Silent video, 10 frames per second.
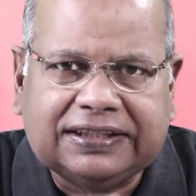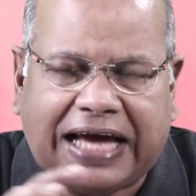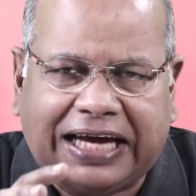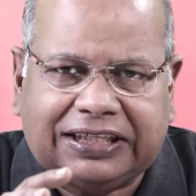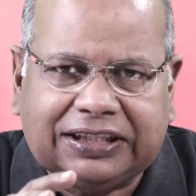
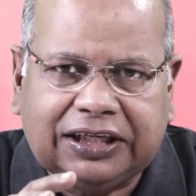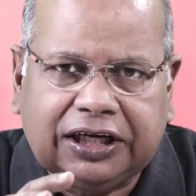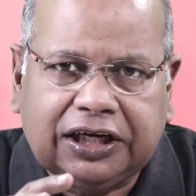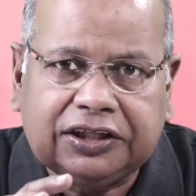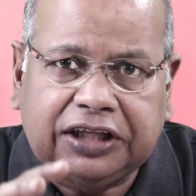that
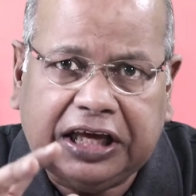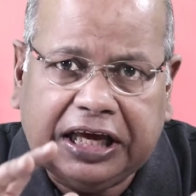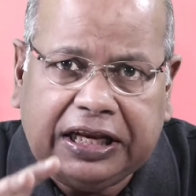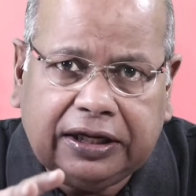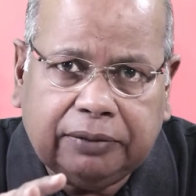the
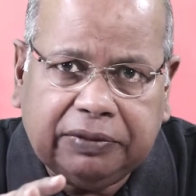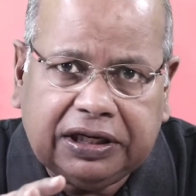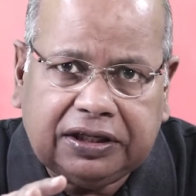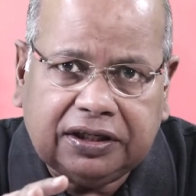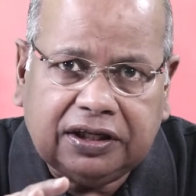
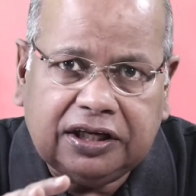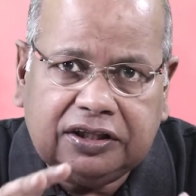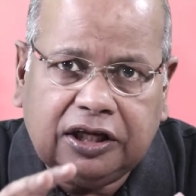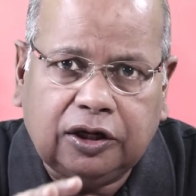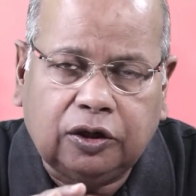increment
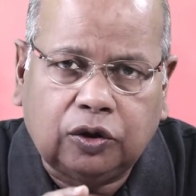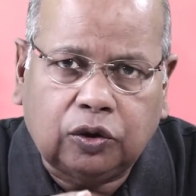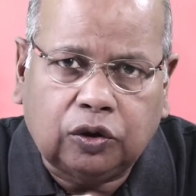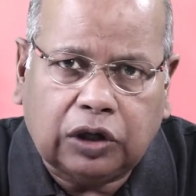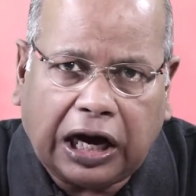in the
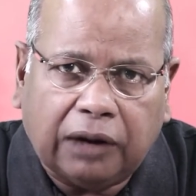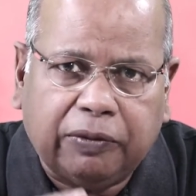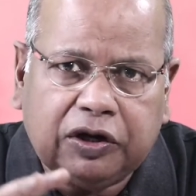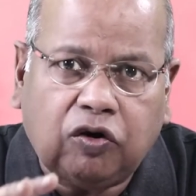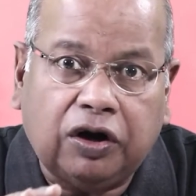
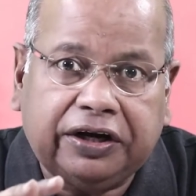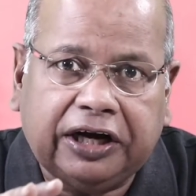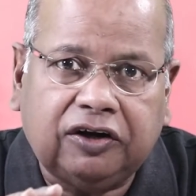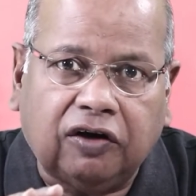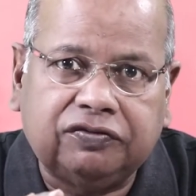carbon
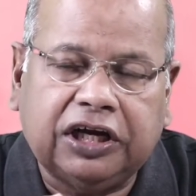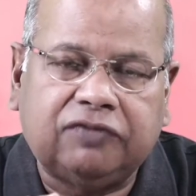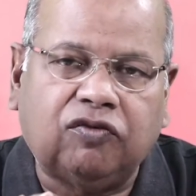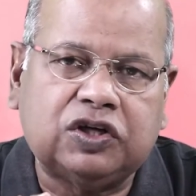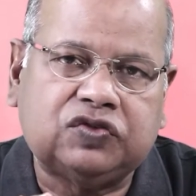content of the
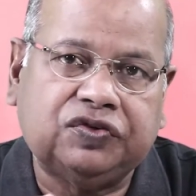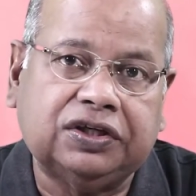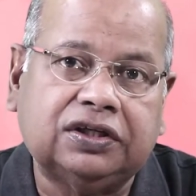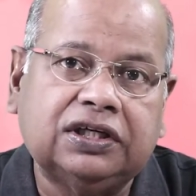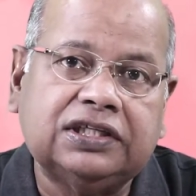
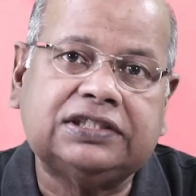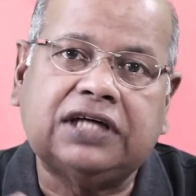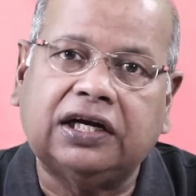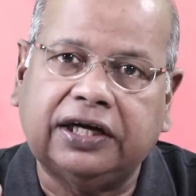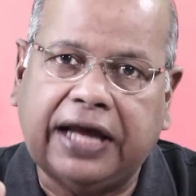atmosphere
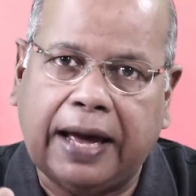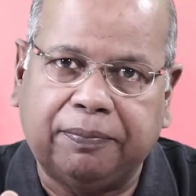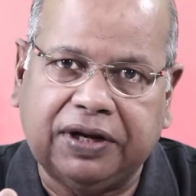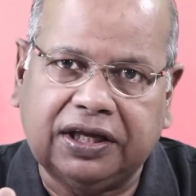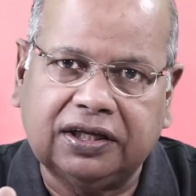started
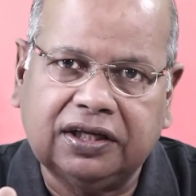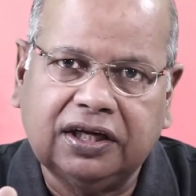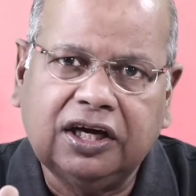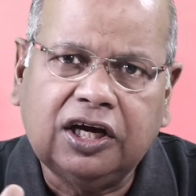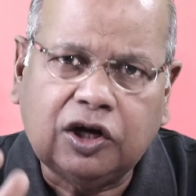happening.
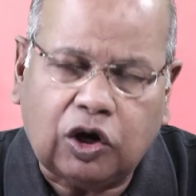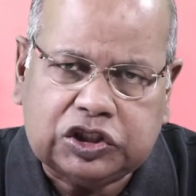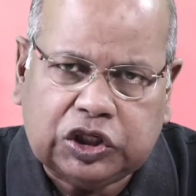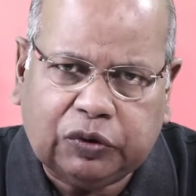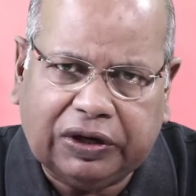
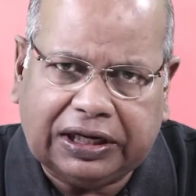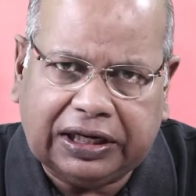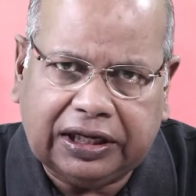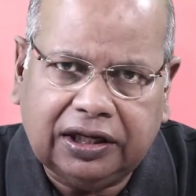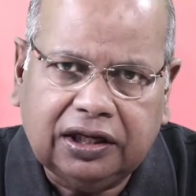
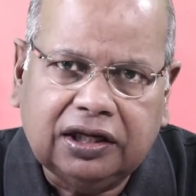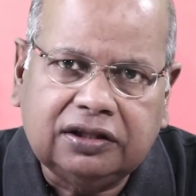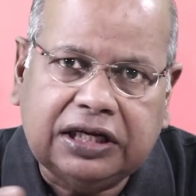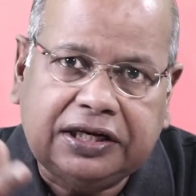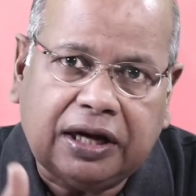Consequently,
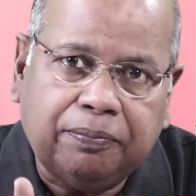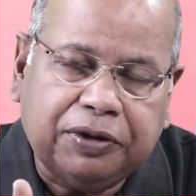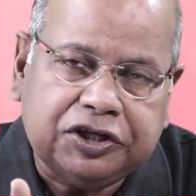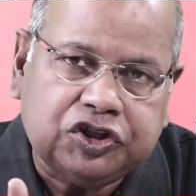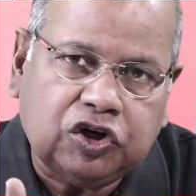the
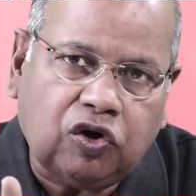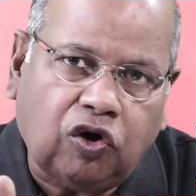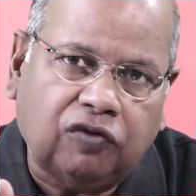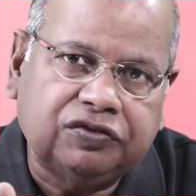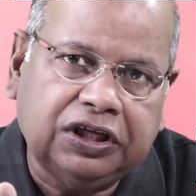temperature
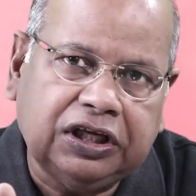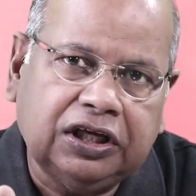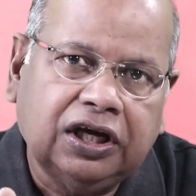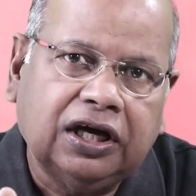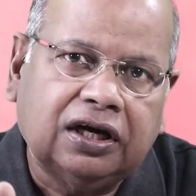of
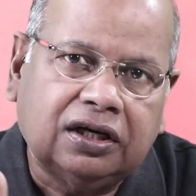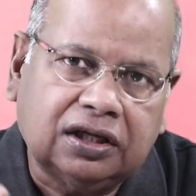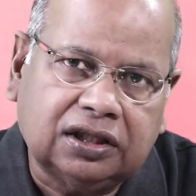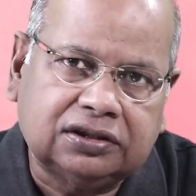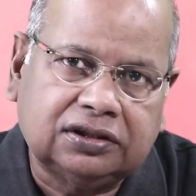the
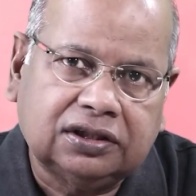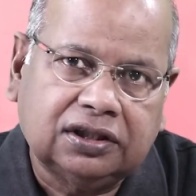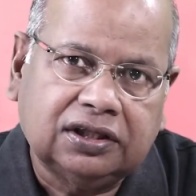Earth